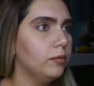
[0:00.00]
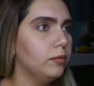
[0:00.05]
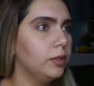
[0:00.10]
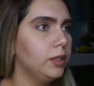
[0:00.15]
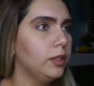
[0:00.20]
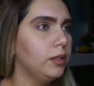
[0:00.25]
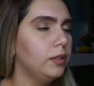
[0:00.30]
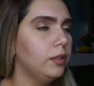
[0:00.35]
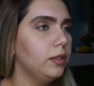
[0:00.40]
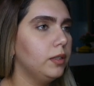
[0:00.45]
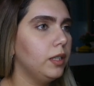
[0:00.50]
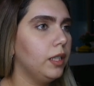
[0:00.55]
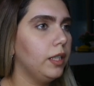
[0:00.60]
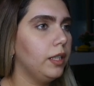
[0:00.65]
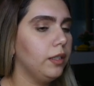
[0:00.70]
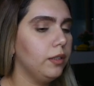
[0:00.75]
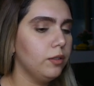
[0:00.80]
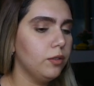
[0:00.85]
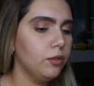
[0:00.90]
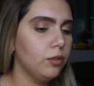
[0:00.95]
real
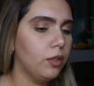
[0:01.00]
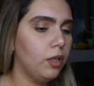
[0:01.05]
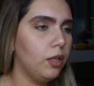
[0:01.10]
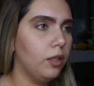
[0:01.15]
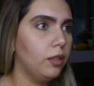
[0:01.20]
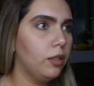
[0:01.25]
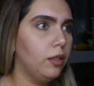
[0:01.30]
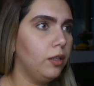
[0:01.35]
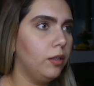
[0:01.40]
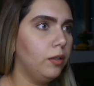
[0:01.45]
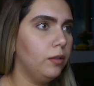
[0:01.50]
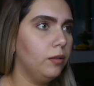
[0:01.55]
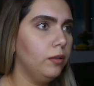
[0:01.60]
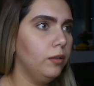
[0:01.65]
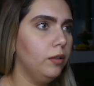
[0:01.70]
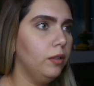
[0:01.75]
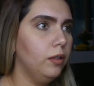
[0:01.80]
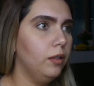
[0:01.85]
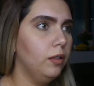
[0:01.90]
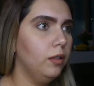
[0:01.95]
estate, Toronto,
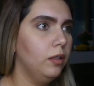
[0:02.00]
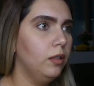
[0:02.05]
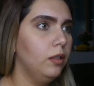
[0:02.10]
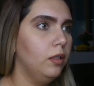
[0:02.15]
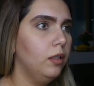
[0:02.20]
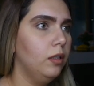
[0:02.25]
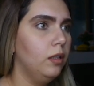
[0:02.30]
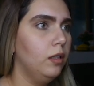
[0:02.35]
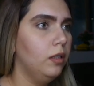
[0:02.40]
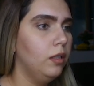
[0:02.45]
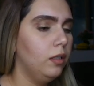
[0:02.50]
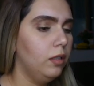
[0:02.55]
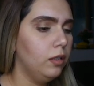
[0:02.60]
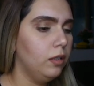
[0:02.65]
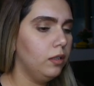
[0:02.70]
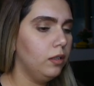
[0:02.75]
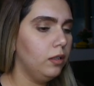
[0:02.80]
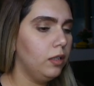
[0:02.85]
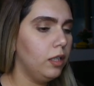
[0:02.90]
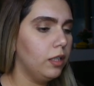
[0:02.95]

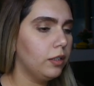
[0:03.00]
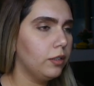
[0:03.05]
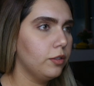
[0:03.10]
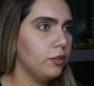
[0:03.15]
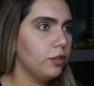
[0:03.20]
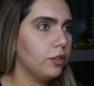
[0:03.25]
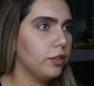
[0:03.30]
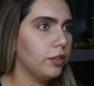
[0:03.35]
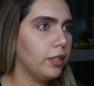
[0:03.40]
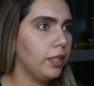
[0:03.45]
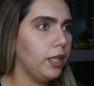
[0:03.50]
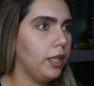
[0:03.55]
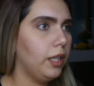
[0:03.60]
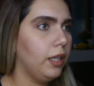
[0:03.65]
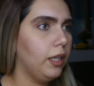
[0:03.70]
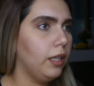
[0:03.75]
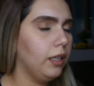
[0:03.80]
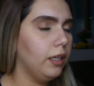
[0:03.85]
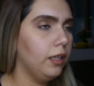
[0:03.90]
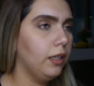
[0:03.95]

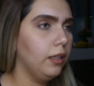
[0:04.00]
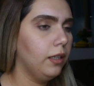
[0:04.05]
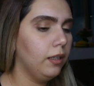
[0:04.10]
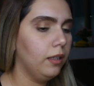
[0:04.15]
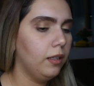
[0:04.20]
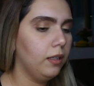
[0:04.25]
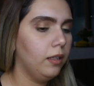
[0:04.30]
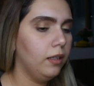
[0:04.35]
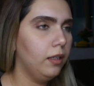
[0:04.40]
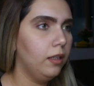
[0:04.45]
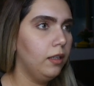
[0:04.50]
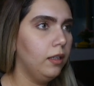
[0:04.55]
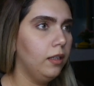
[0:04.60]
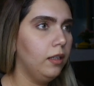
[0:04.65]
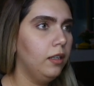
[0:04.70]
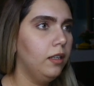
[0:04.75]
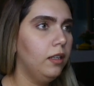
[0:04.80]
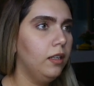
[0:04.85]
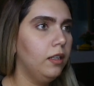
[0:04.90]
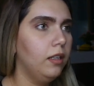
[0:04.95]
luxury.
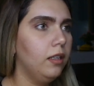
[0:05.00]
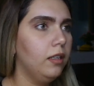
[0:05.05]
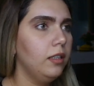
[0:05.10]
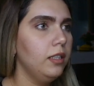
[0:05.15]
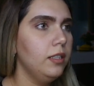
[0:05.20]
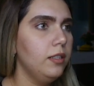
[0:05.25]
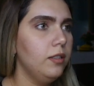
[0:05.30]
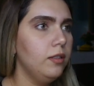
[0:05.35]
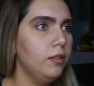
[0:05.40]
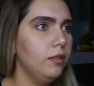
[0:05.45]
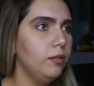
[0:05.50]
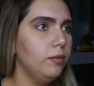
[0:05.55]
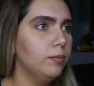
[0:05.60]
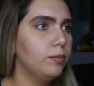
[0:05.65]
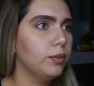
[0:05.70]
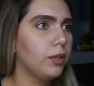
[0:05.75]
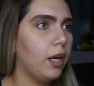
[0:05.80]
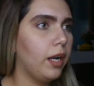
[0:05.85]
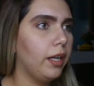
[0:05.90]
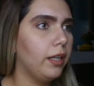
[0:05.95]
Let's do
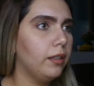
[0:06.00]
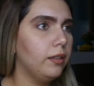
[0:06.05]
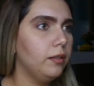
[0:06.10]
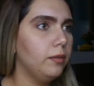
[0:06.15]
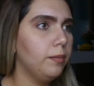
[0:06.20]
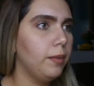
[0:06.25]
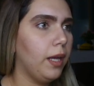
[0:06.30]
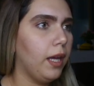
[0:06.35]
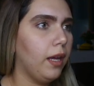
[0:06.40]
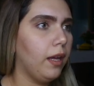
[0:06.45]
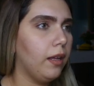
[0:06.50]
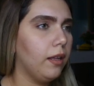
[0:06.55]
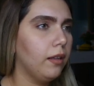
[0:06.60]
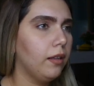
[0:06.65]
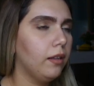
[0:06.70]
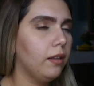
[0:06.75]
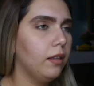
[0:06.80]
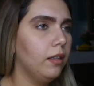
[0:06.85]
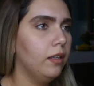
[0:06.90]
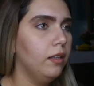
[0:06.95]
Bridle Path.
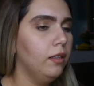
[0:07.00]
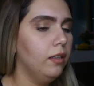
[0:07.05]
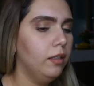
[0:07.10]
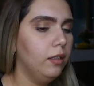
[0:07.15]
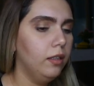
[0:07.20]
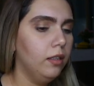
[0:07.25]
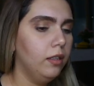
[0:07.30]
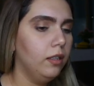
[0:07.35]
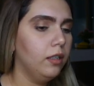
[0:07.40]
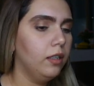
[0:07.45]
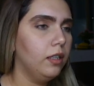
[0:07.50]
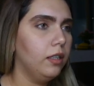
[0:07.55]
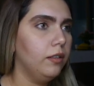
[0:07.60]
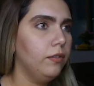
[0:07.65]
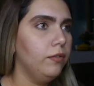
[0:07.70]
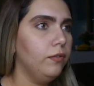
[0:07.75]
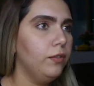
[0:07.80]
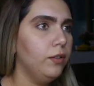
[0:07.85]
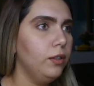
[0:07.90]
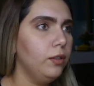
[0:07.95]

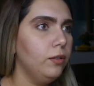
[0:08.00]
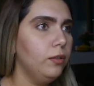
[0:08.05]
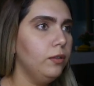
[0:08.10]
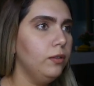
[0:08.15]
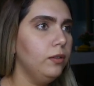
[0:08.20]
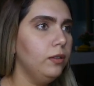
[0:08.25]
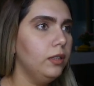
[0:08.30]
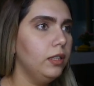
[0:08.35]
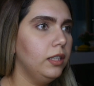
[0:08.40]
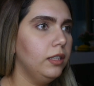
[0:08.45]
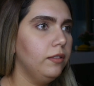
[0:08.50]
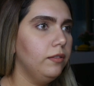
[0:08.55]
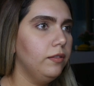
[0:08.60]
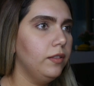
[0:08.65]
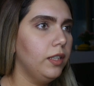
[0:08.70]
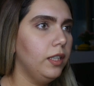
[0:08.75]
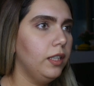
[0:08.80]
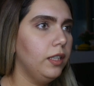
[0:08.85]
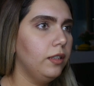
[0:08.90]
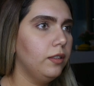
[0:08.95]
If you
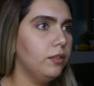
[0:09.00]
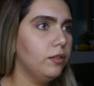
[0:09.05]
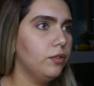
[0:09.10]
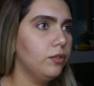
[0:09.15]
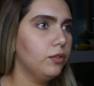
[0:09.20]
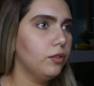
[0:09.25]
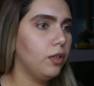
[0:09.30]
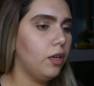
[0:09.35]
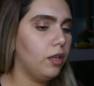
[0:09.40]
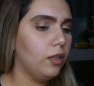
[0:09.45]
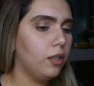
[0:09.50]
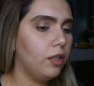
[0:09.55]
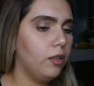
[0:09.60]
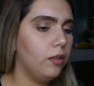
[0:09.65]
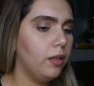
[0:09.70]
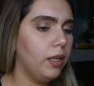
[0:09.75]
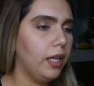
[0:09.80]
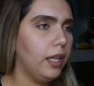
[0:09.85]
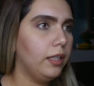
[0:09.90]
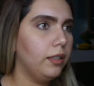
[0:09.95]
live in
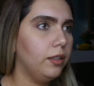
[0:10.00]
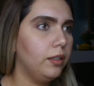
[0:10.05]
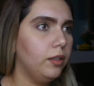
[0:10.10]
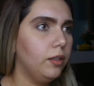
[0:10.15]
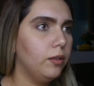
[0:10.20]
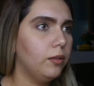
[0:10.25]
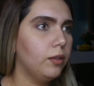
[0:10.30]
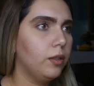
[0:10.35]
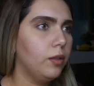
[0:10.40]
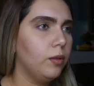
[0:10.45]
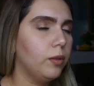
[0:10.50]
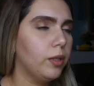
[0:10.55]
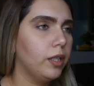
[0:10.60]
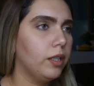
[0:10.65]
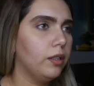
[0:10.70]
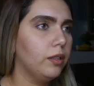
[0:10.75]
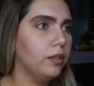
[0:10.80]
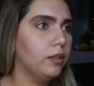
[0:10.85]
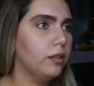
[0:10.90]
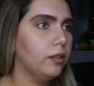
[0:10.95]
Toronto and you don't know
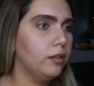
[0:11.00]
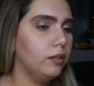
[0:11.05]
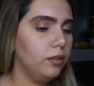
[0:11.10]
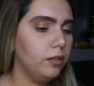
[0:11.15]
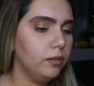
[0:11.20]
where